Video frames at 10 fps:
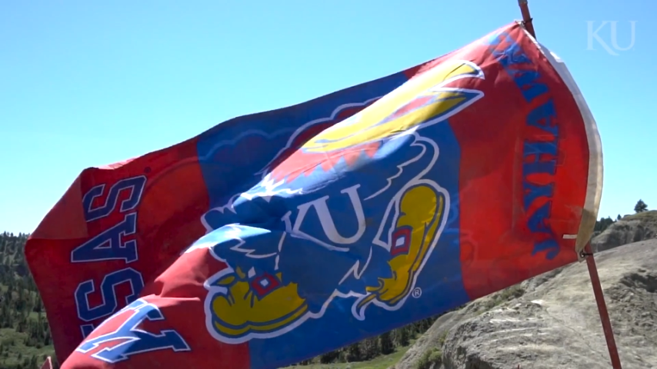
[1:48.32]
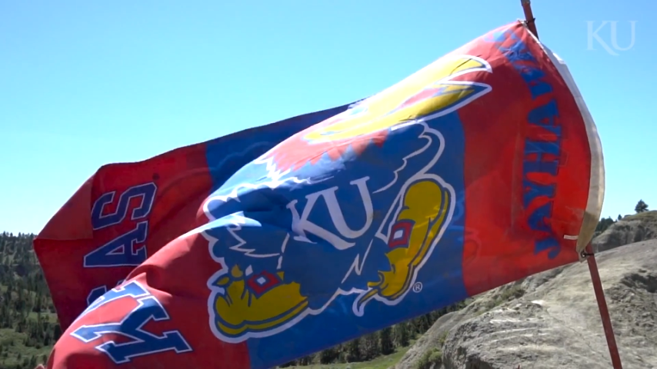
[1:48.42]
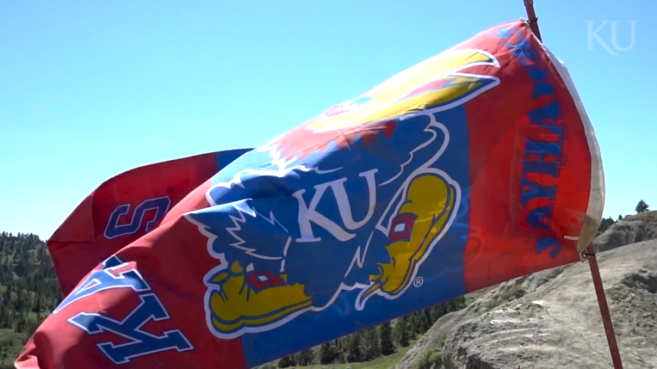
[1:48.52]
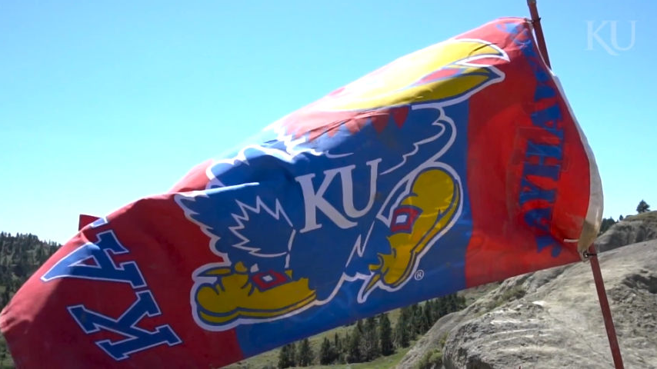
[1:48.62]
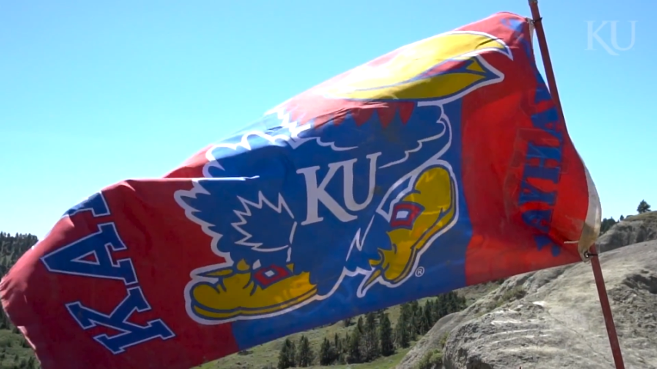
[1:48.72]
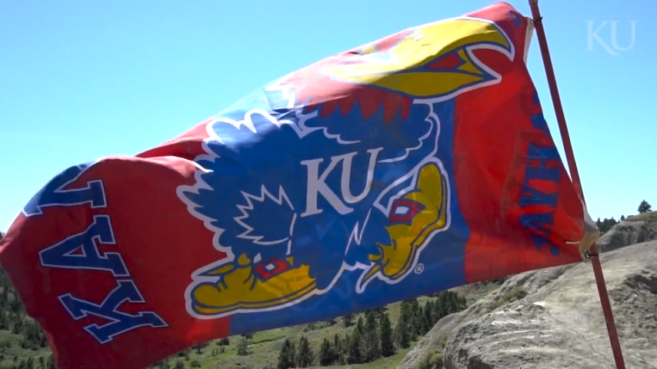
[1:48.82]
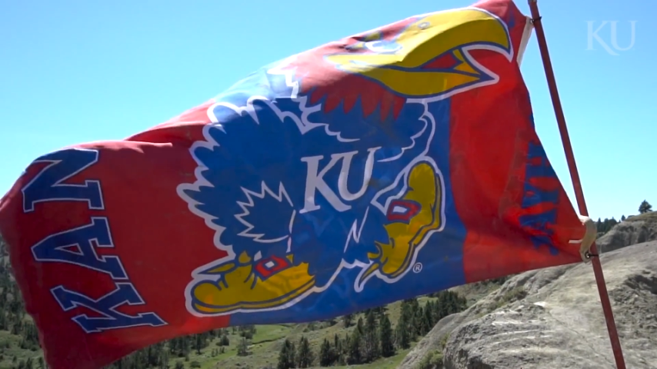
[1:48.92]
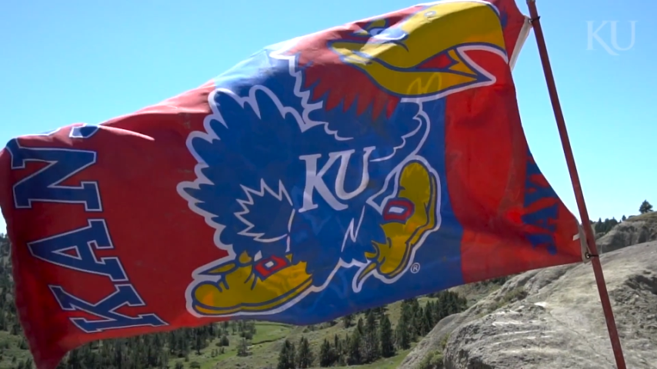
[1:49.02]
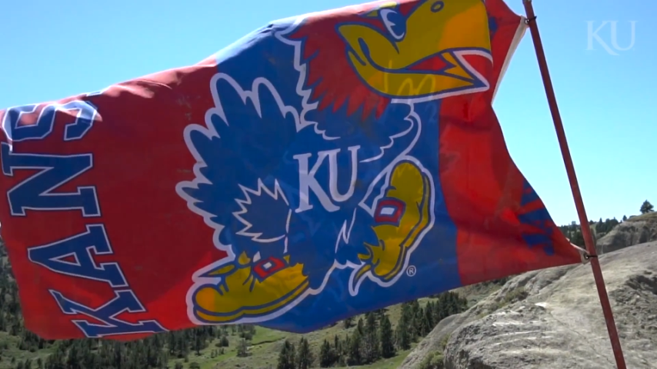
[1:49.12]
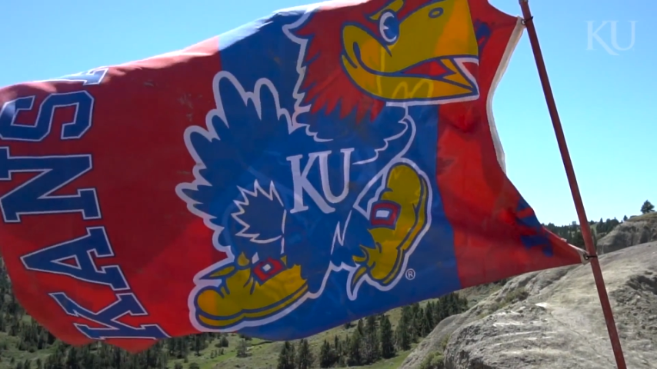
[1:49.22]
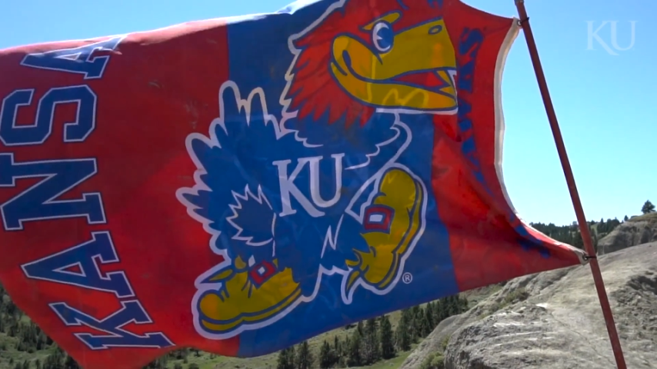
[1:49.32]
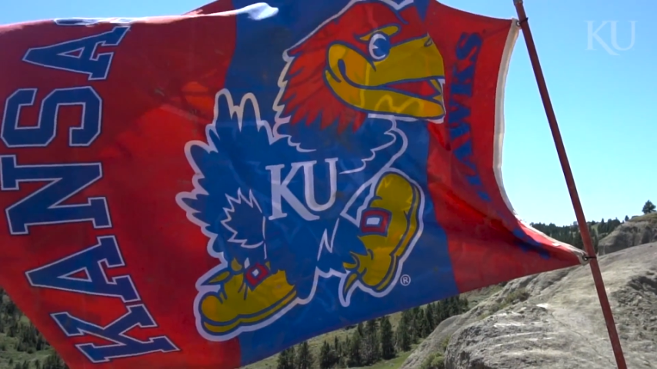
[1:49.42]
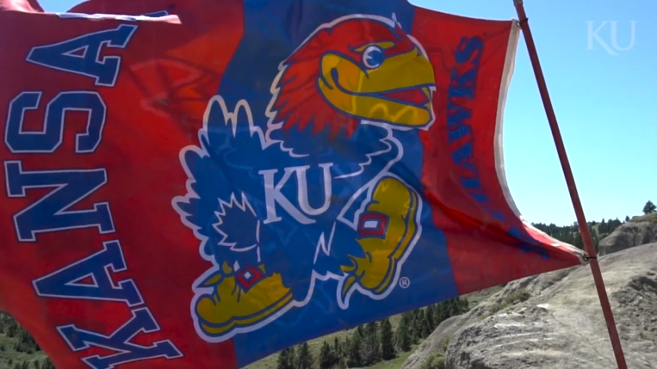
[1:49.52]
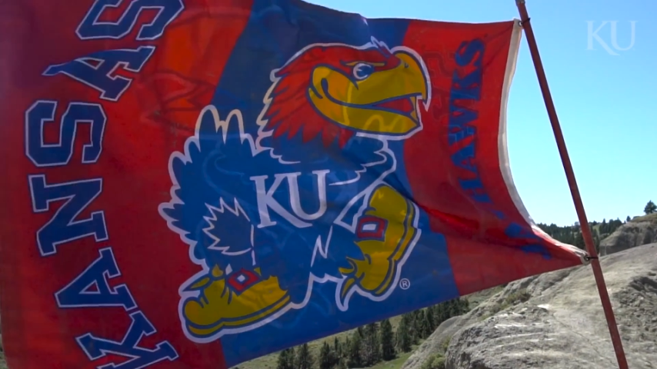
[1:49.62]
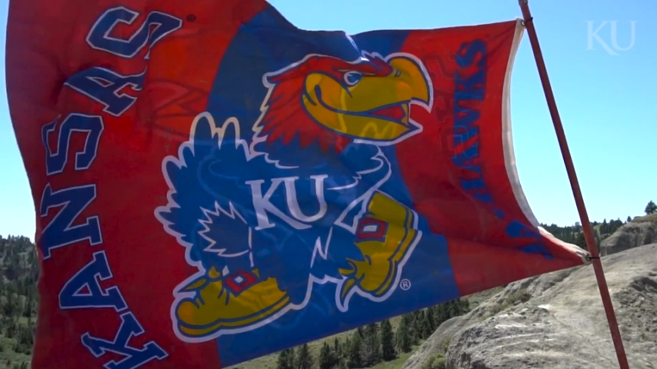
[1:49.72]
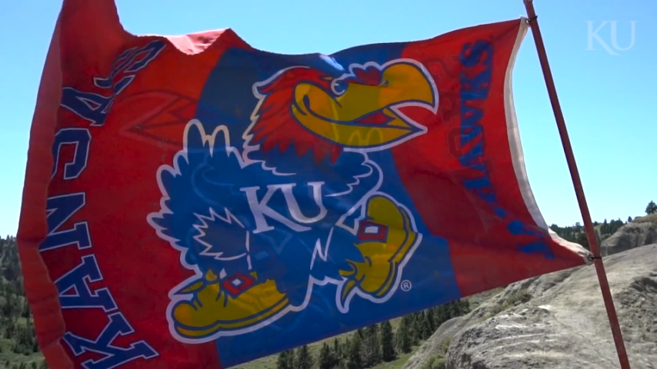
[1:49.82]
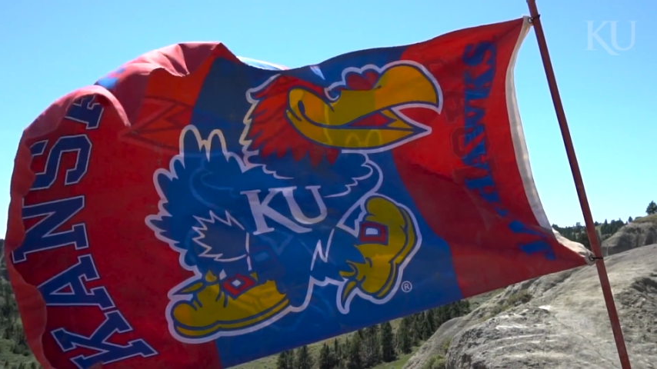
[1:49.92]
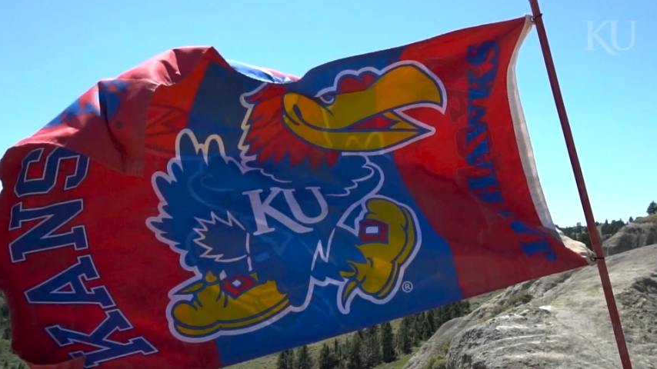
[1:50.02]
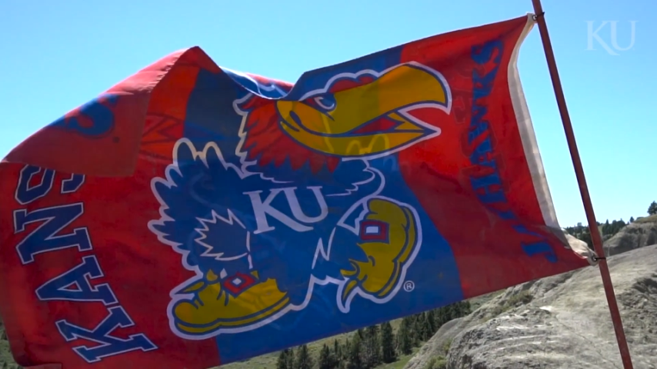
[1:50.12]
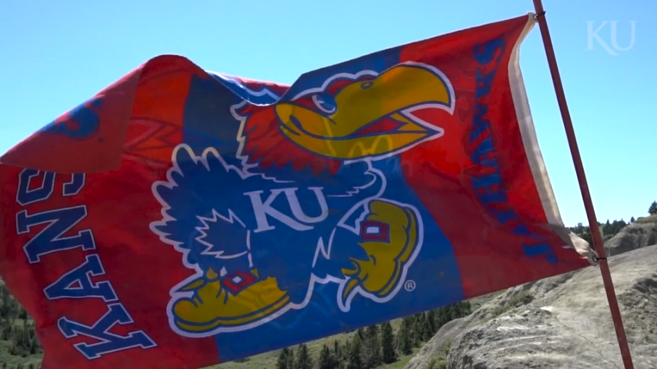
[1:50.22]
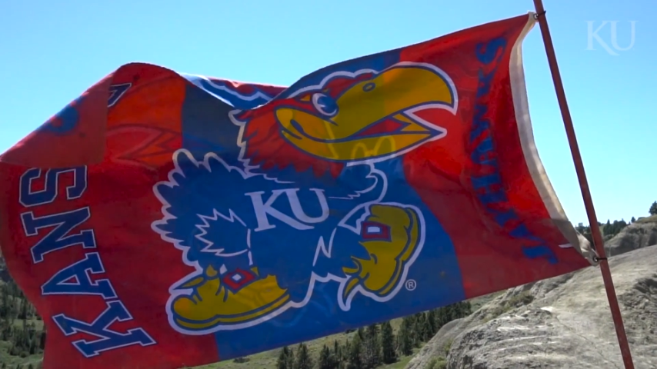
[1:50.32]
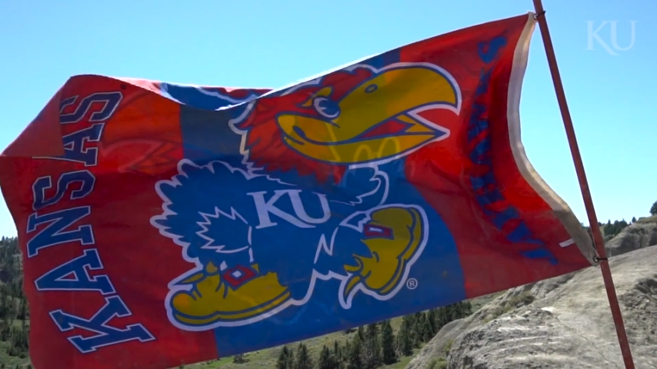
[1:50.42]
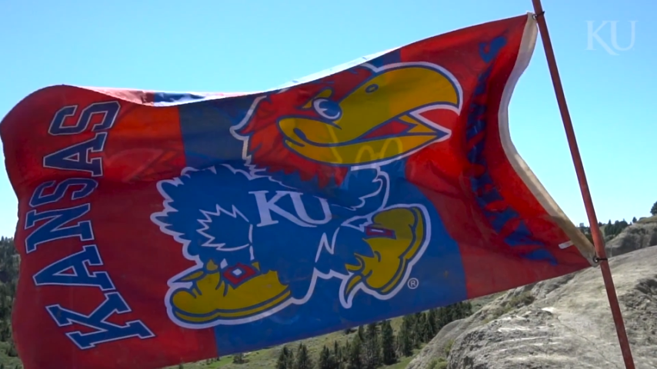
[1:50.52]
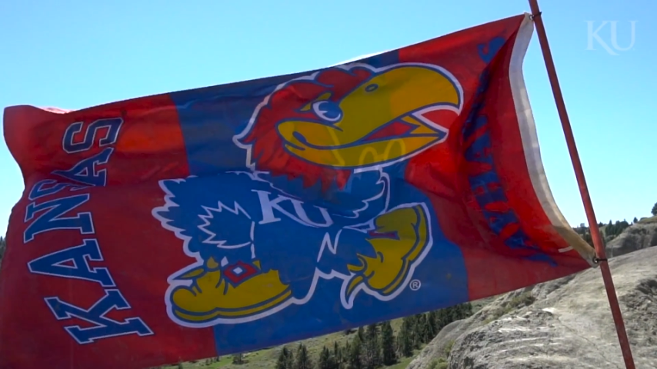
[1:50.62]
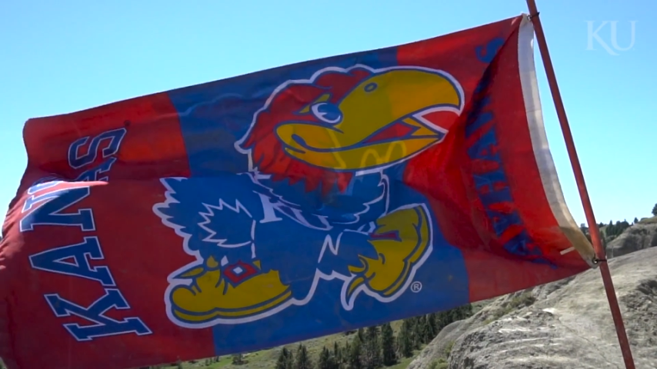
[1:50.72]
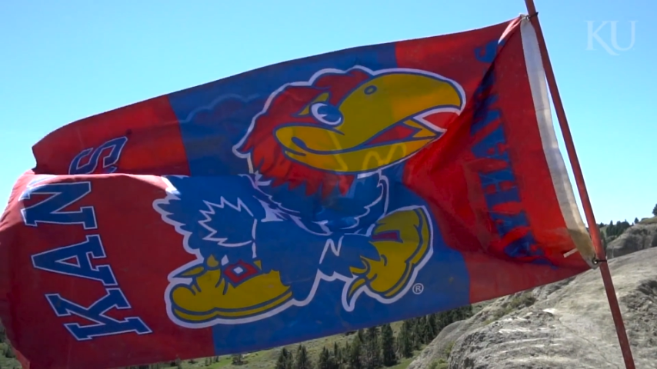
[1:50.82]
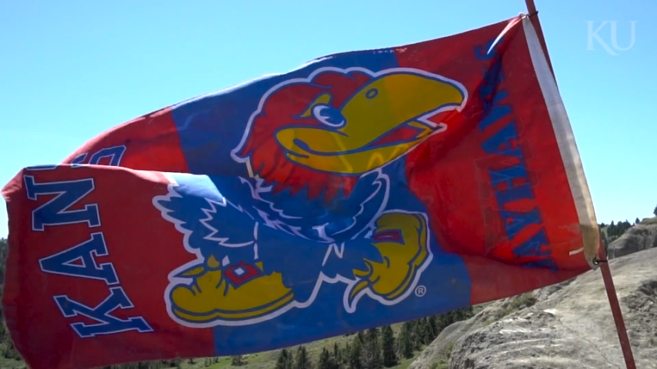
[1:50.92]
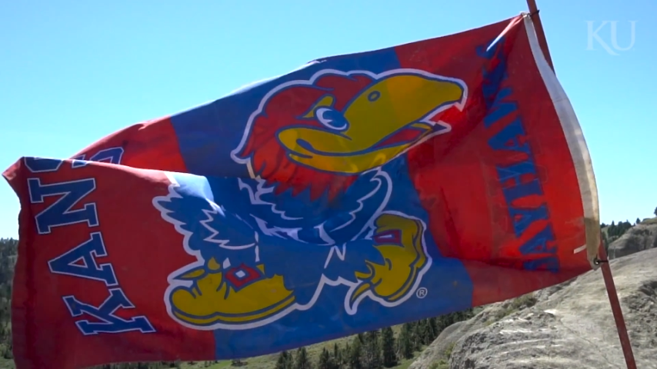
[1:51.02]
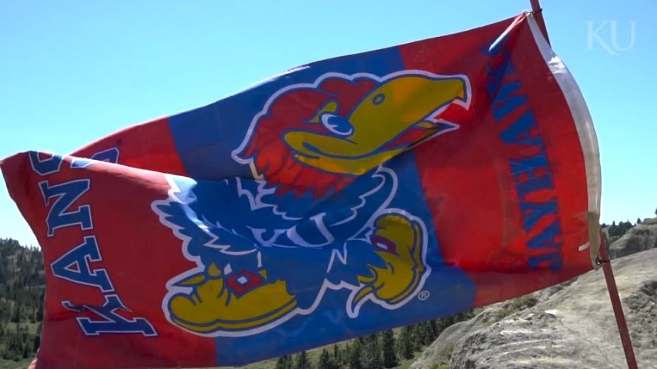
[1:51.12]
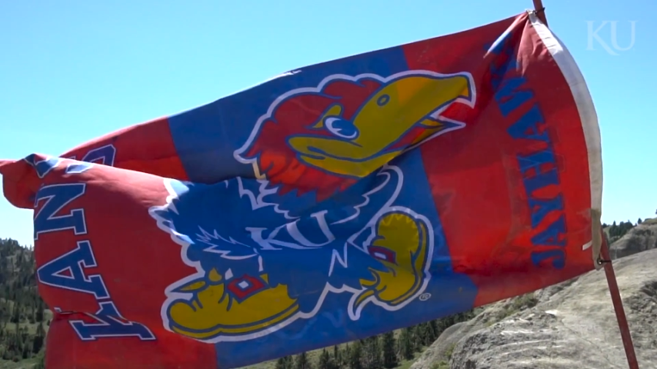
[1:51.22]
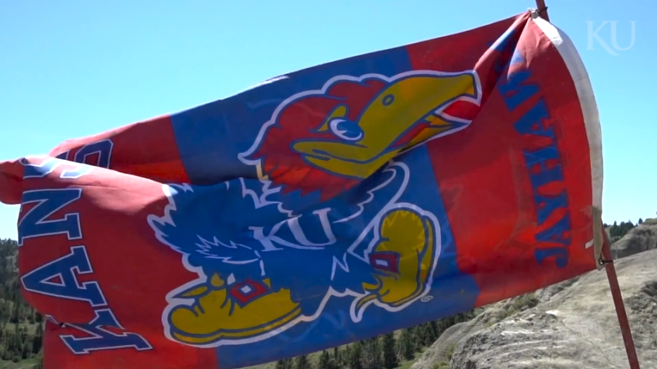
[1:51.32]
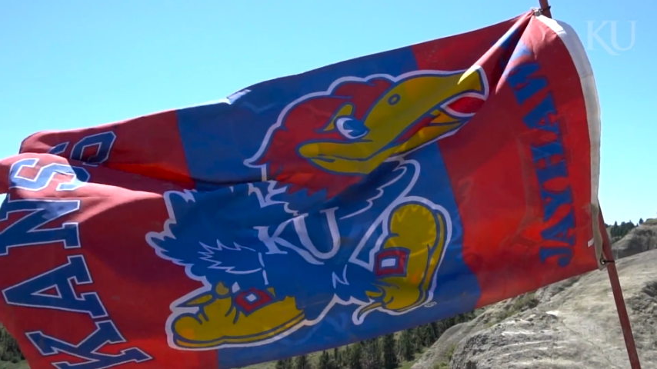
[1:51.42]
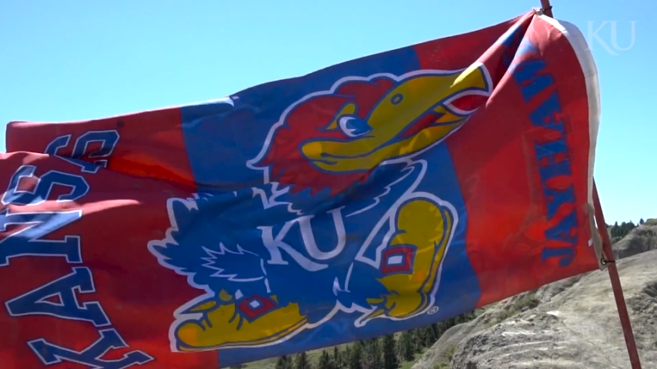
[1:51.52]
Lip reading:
[unreadable: no face in view]